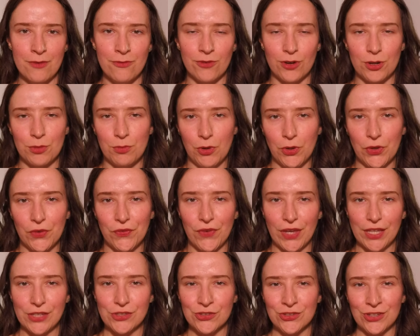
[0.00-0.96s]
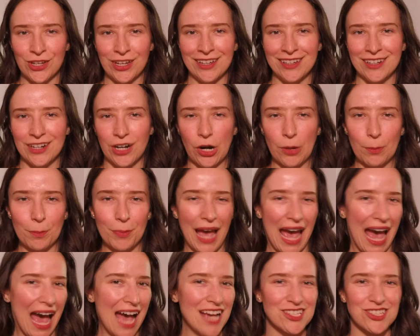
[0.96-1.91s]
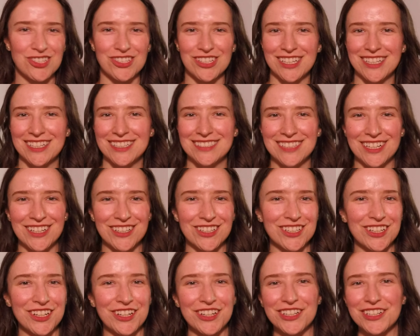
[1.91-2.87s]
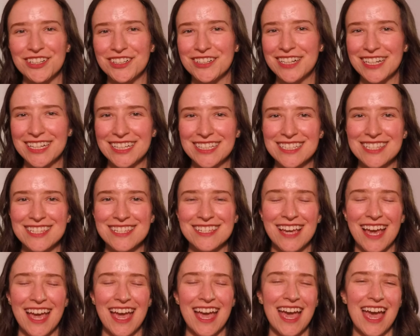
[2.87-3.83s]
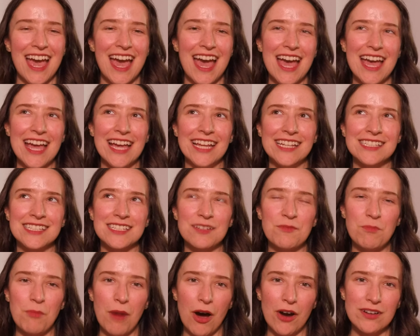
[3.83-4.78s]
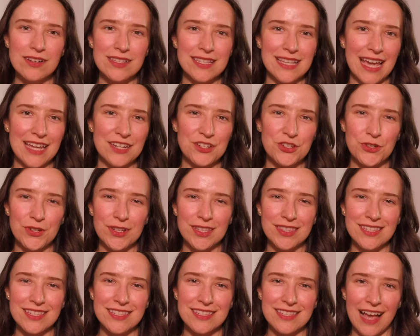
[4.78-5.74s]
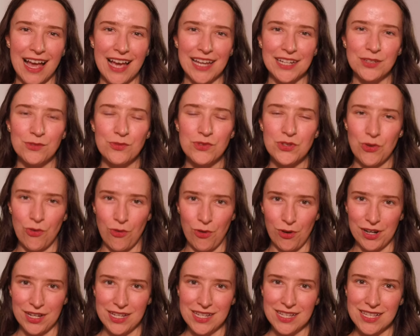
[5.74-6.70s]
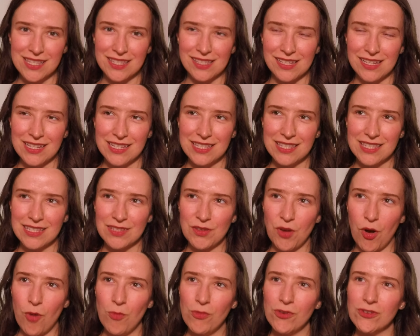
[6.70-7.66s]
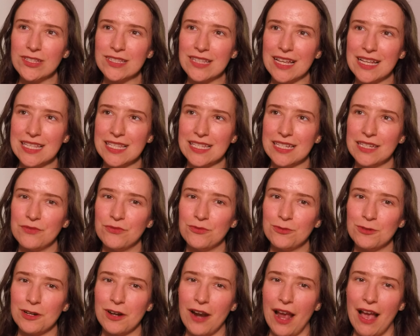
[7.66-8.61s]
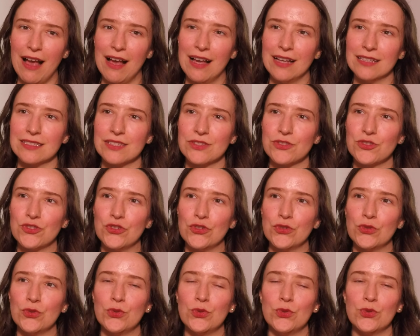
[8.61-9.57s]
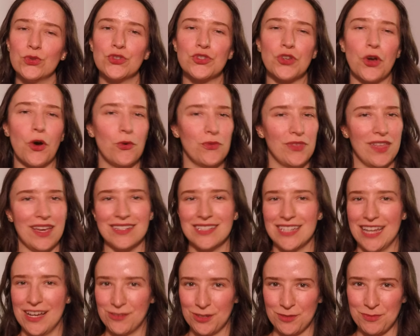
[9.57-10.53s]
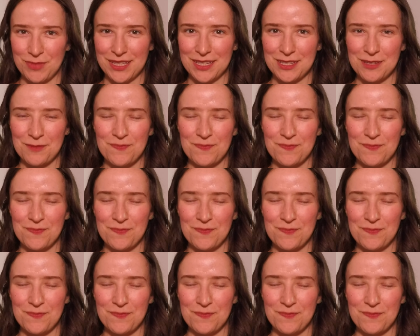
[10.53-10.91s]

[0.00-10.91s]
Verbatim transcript: our motivation, our passion, our courage. And Mars entering the sign of Taurus, it's almost as if we're asked to tone that down a bit.